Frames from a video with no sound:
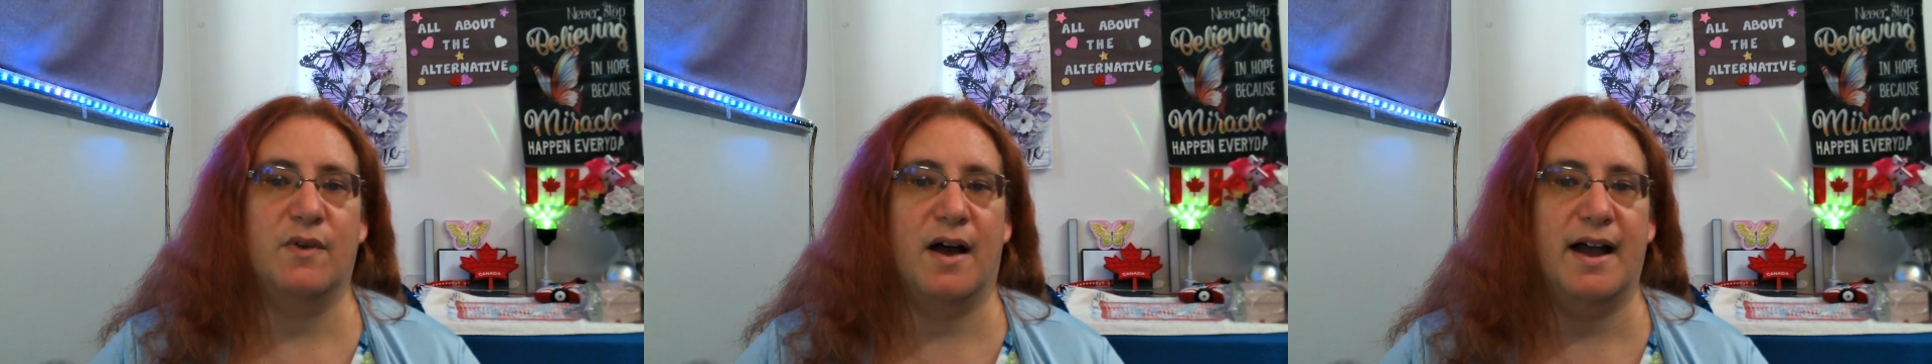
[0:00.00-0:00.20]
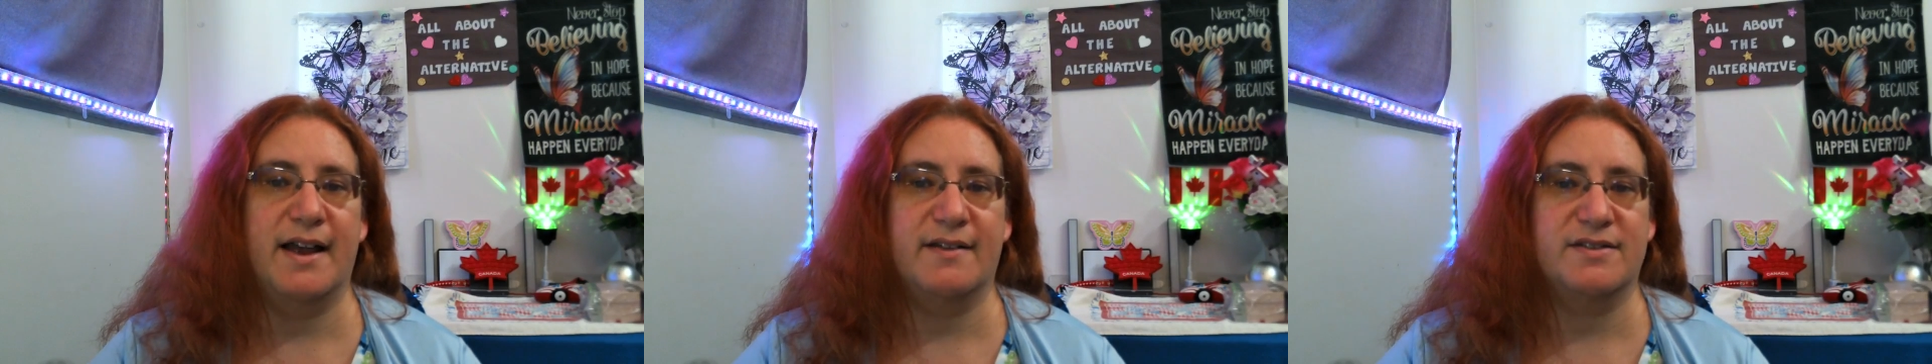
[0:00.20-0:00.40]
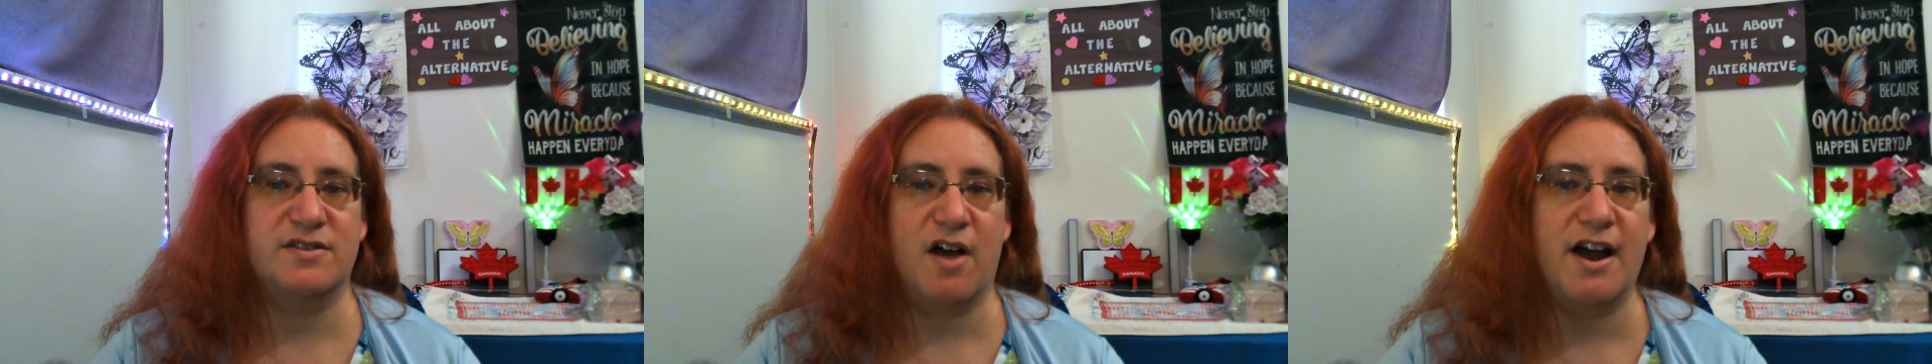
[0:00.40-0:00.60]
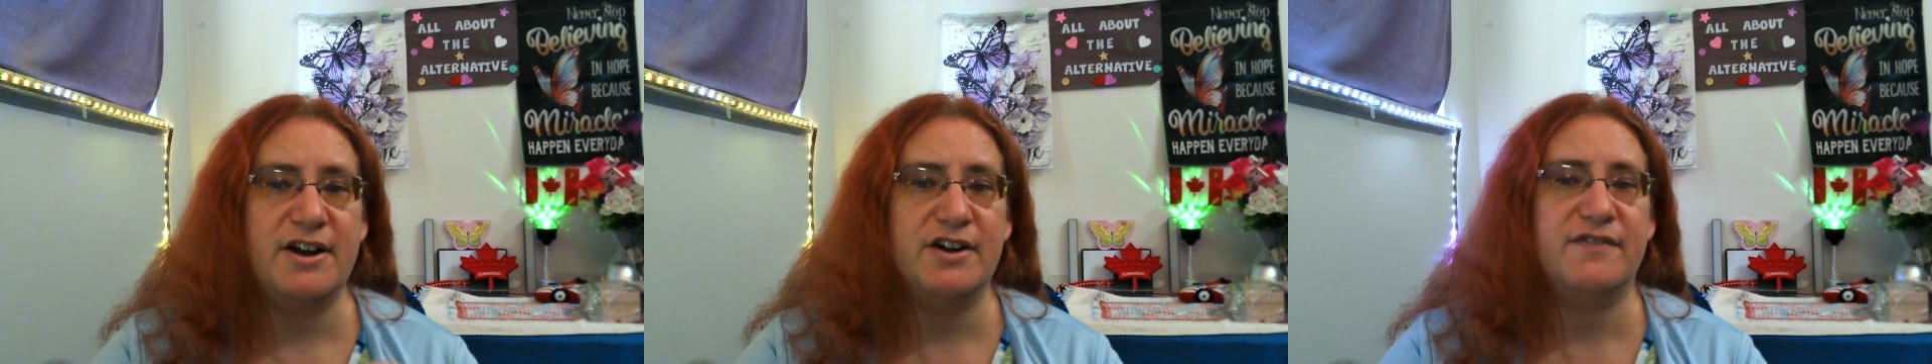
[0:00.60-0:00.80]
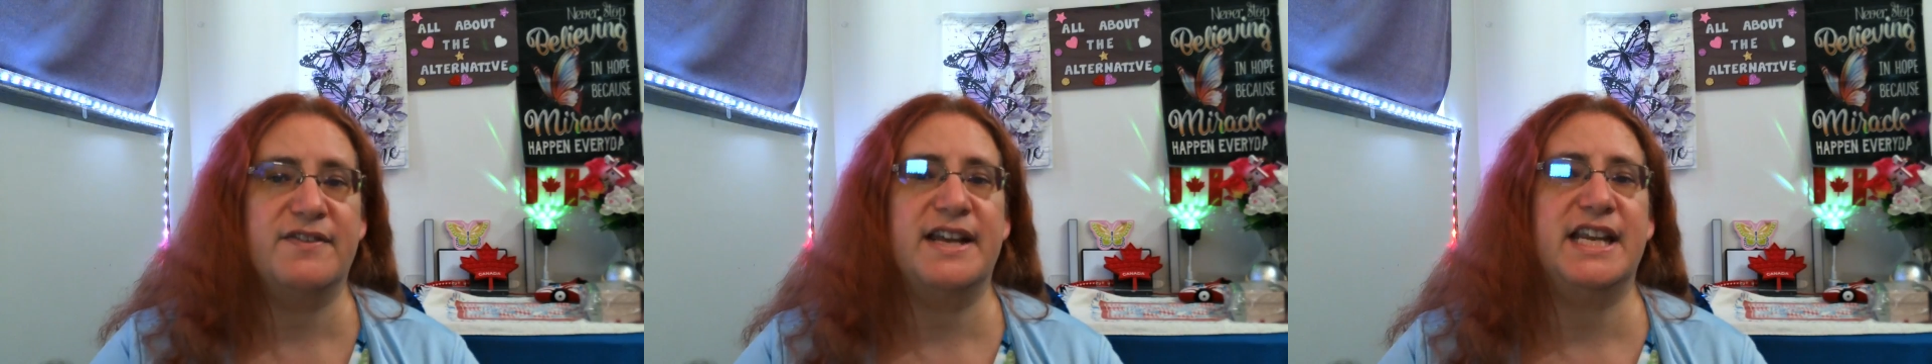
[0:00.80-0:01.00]
"I saw
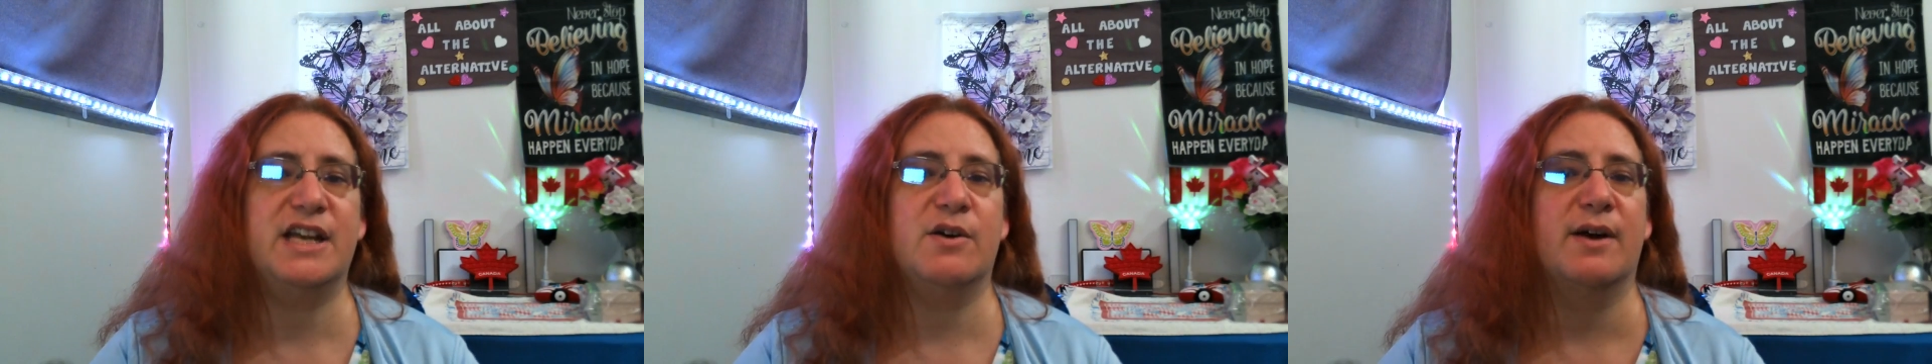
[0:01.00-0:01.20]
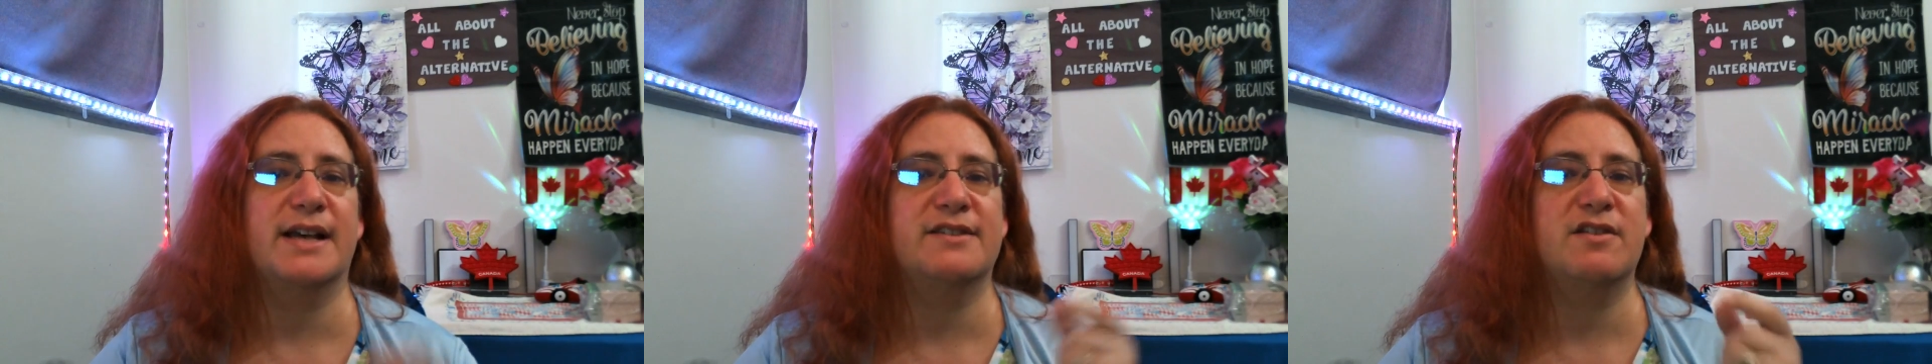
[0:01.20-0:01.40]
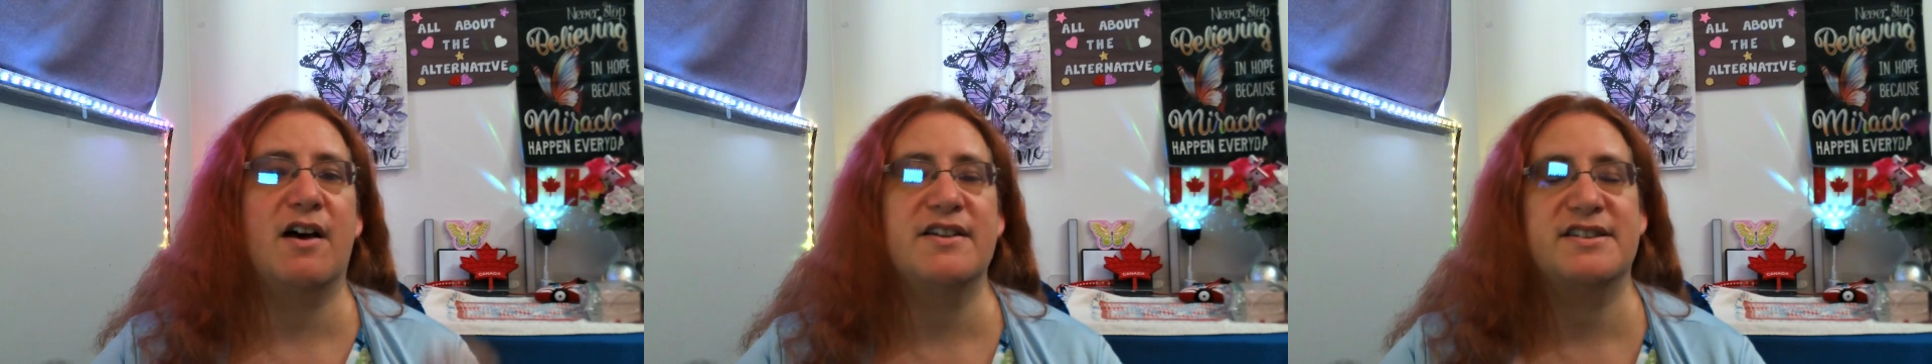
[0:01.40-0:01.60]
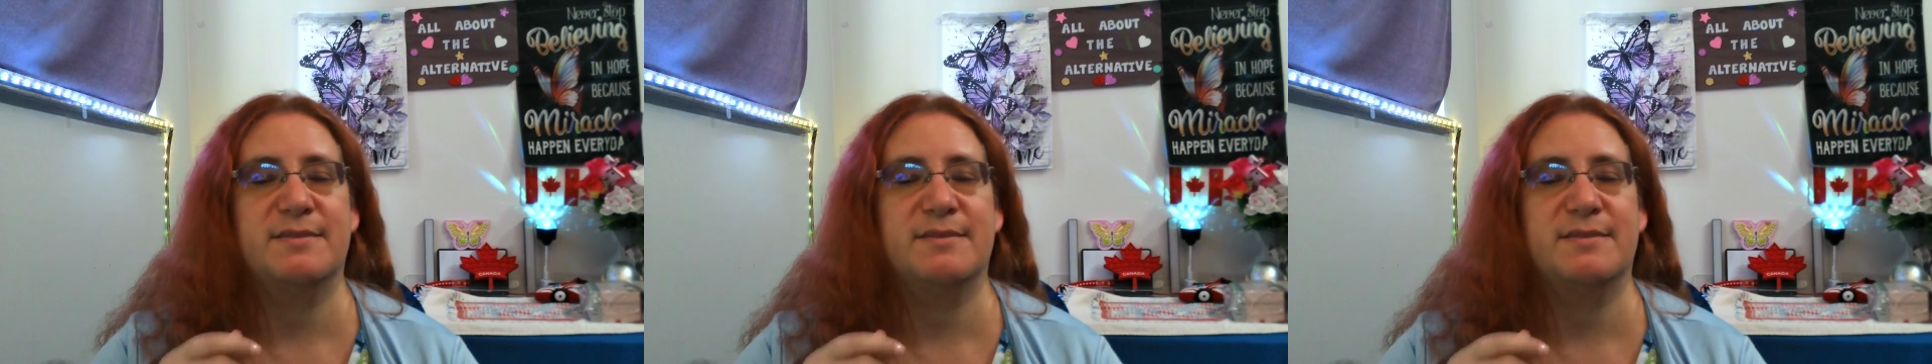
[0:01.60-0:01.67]
your video, I saw